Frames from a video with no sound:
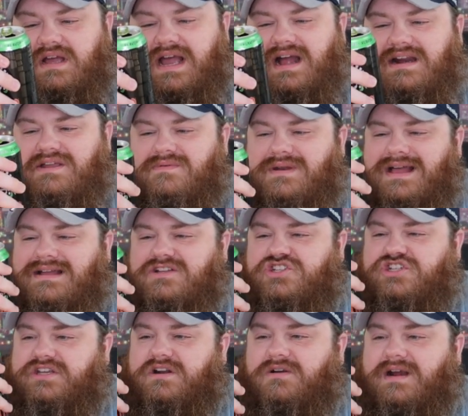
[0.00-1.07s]
How do you not
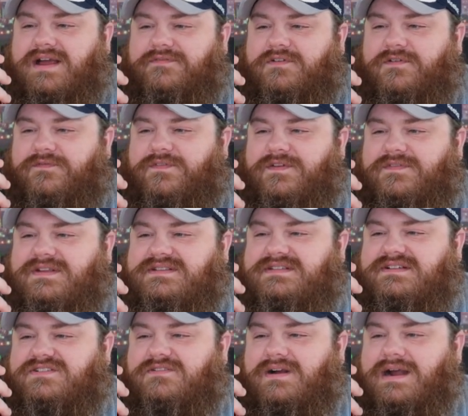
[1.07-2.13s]
jitter after
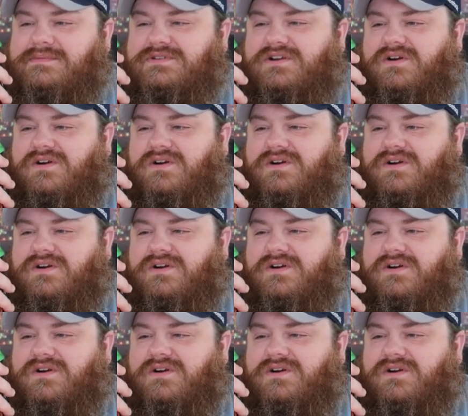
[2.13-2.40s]
56 grams